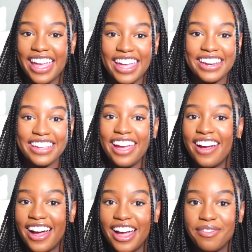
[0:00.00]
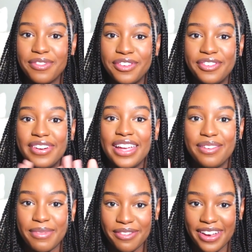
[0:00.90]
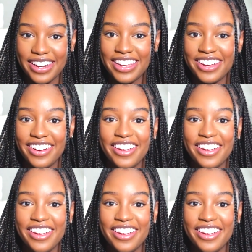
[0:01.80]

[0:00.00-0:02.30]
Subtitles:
And yeah, I will end my rant here